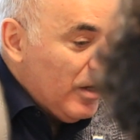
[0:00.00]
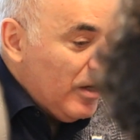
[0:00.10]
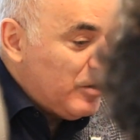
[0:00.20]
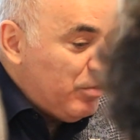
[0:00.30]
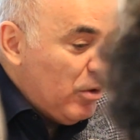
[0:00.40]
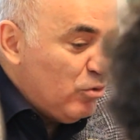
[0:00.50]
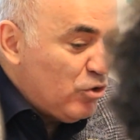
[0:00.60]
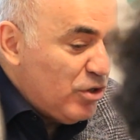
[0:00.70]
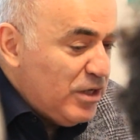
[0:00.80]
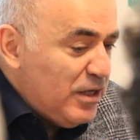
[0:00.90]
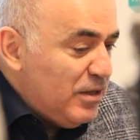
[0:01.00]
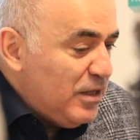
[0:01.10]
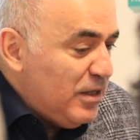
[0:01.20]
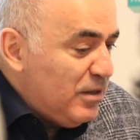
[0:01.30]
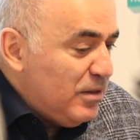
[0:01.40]
explosion
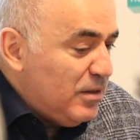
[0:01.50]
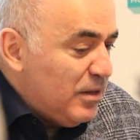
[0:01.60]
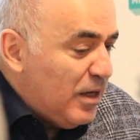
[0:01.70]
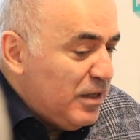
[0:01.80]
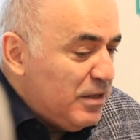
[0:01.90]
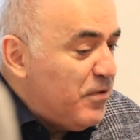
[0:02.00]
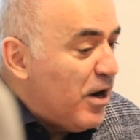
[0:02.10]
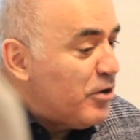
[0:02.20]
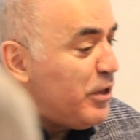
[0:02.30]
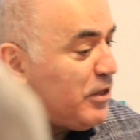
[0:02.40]
in the Far